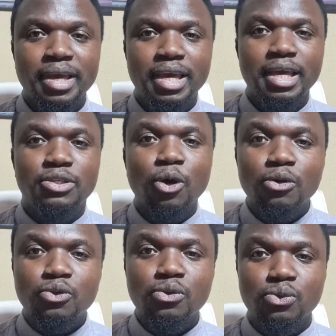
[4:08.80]
It
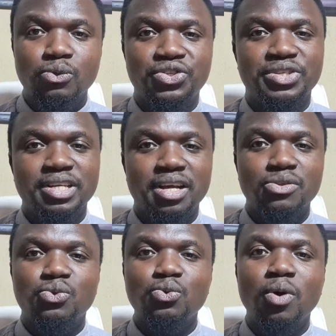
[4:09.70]
also suits
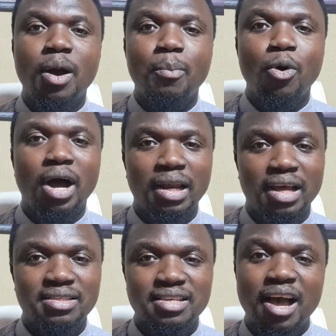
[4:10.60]
traders who are more
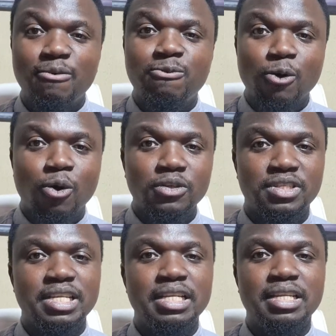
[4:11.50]
alert and
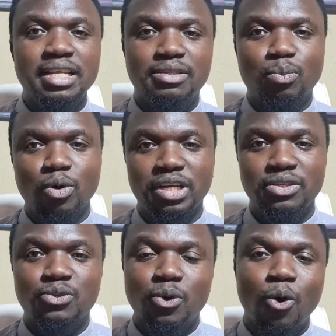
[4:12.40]
focused in the late
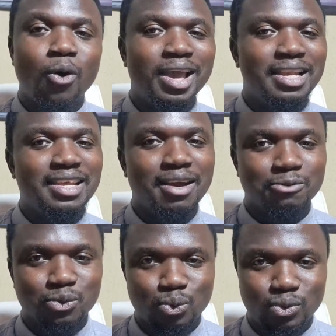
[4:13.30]
mornings or early
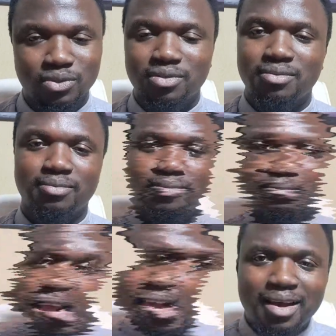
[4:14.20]
afternoons.
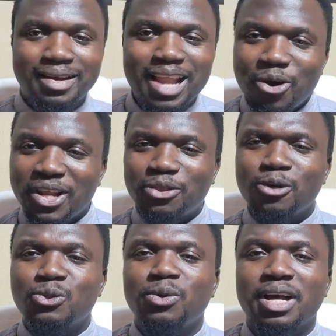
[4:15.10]
Now let
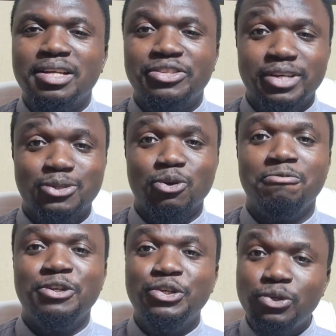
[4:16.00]
us look at the rest
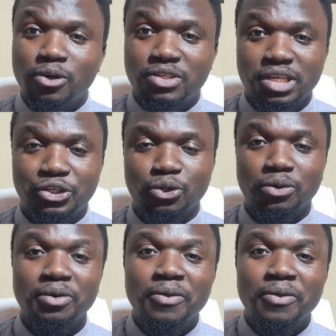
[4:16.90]
of the New York session,